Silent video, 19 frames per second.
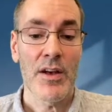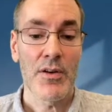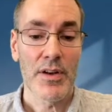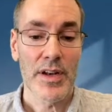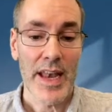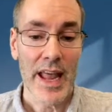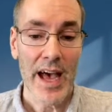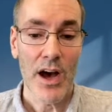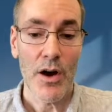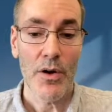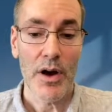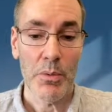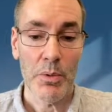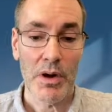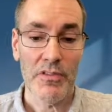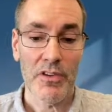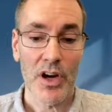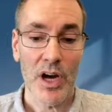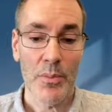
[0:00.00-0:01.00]
Now,
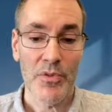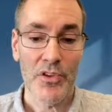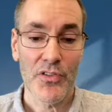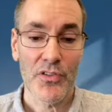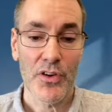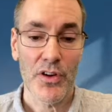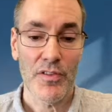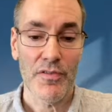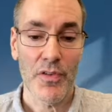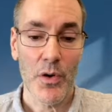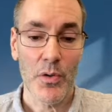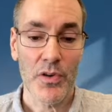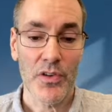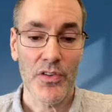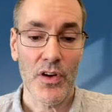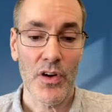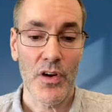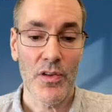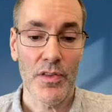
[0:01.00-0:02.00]
however, I'm just going to
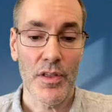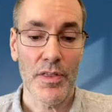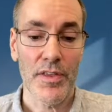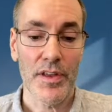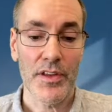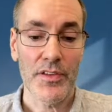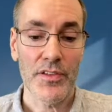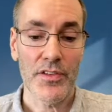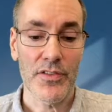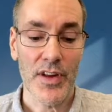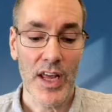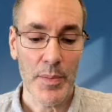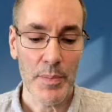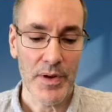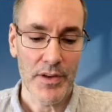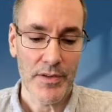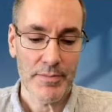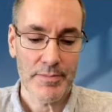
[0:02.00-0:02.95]
focus on the thesis statement.